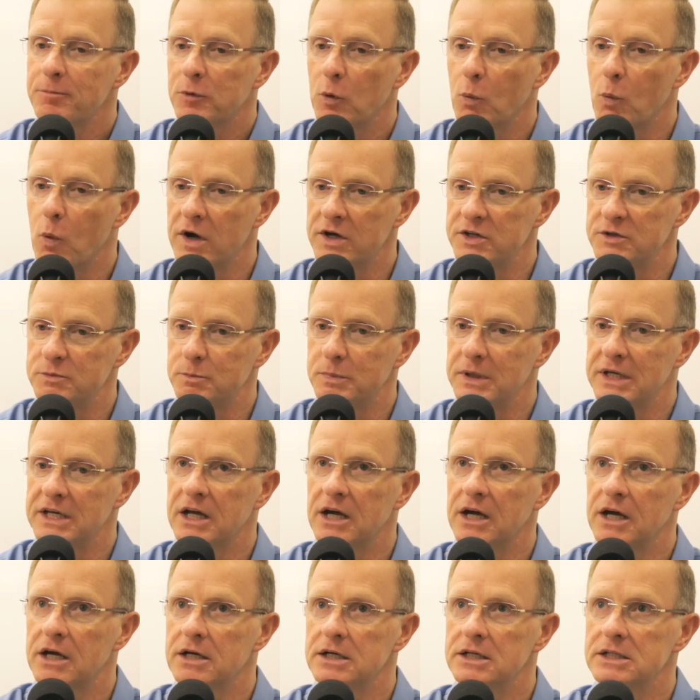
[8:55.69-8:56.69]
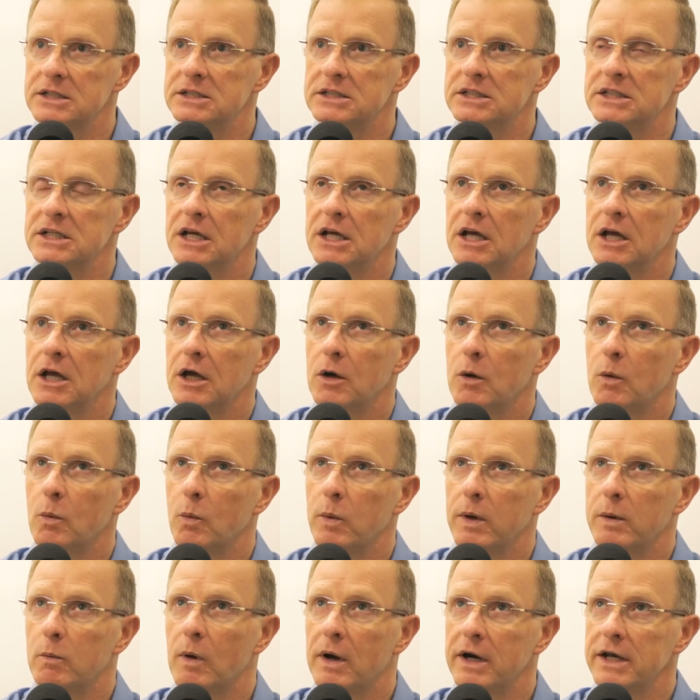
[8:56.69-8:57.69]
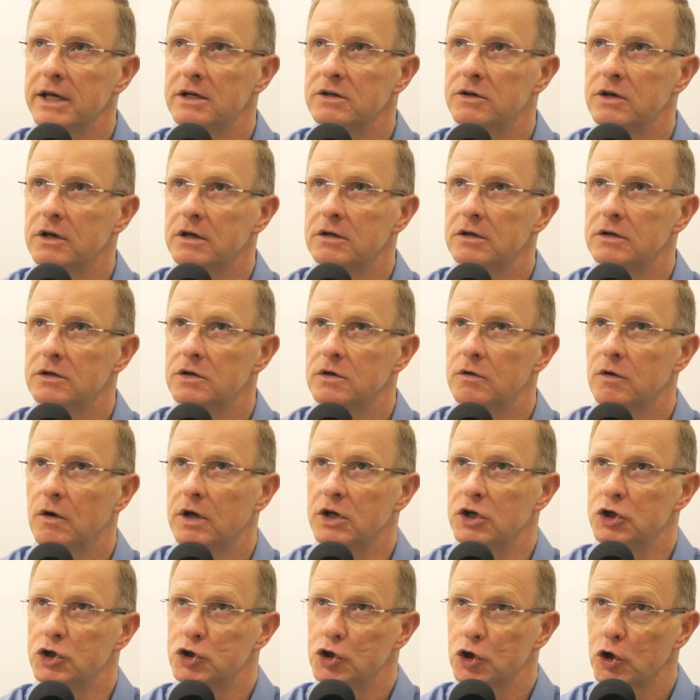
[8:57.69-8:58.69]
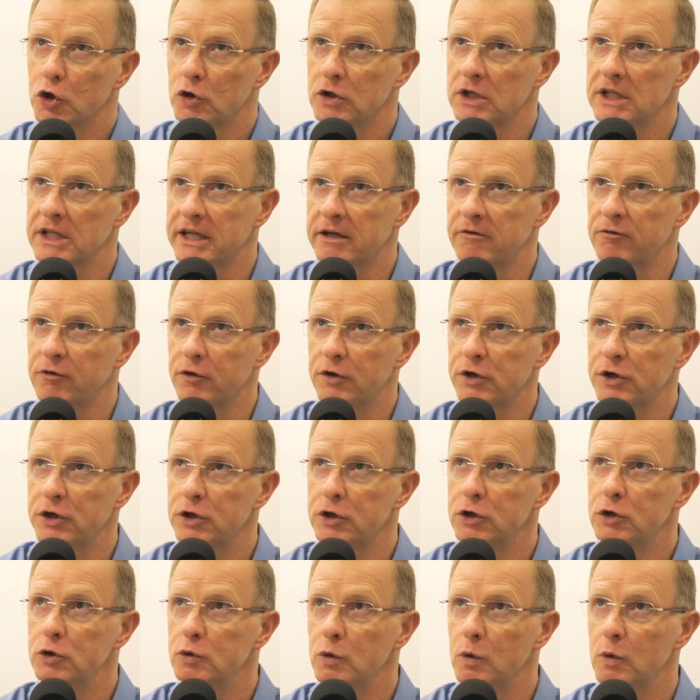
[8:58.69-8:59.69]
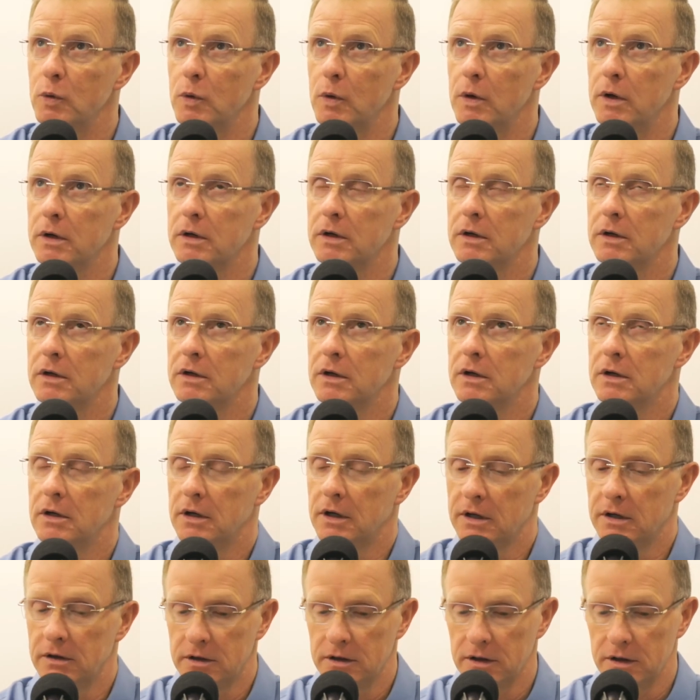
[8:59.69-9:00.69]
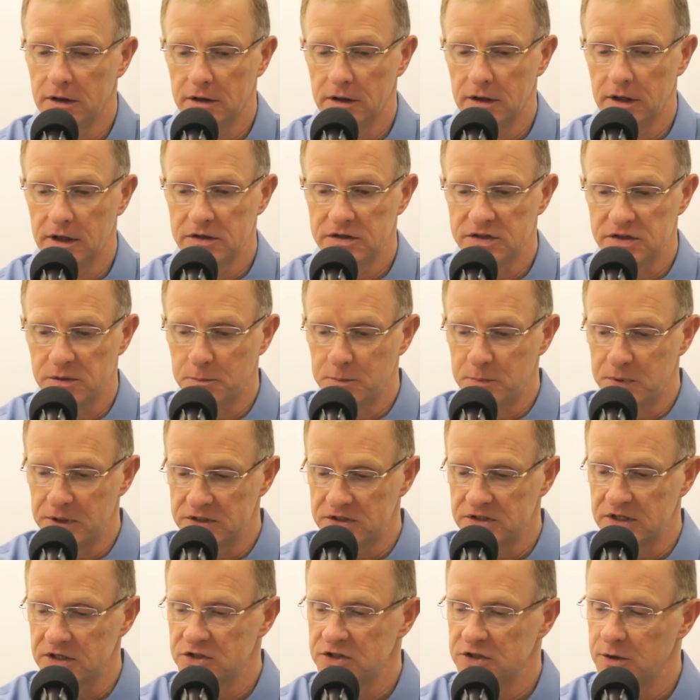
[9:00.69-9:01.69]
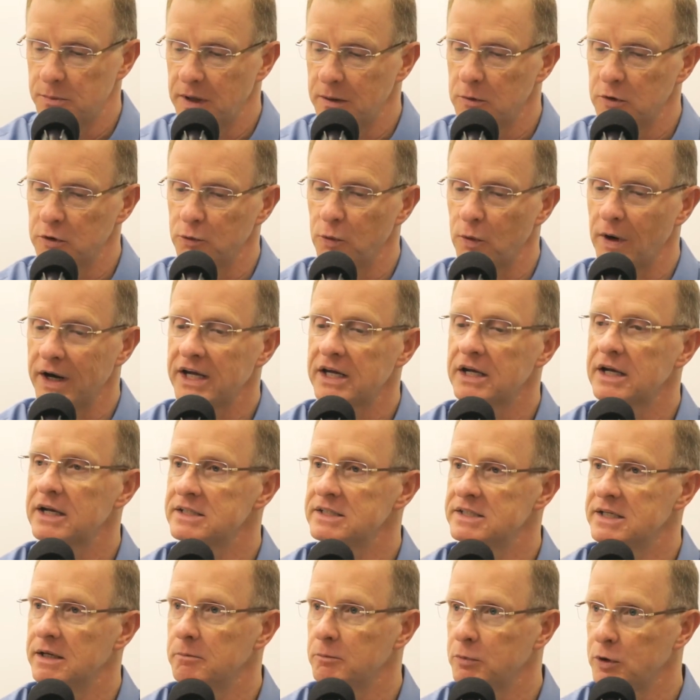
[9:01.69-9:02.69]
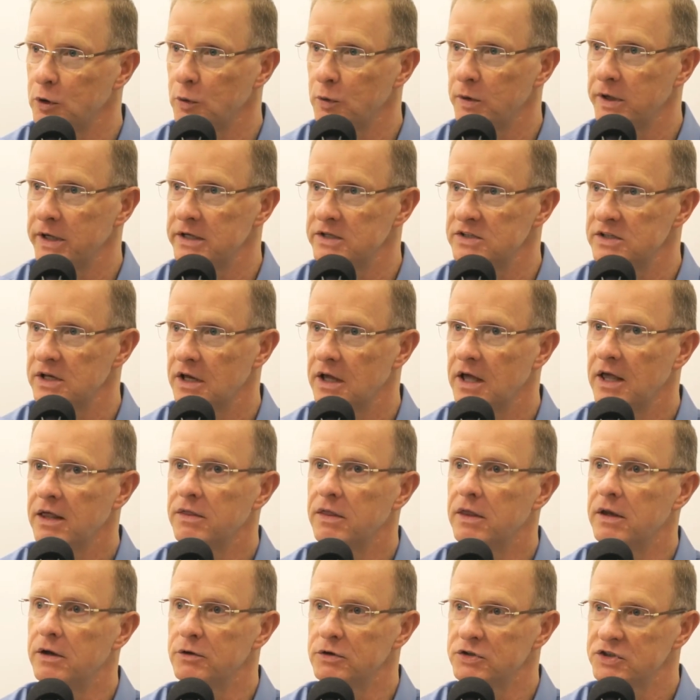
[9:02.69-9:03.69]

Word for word: was because we wanted internally for you uh, as a business to be able to recognize the employees that are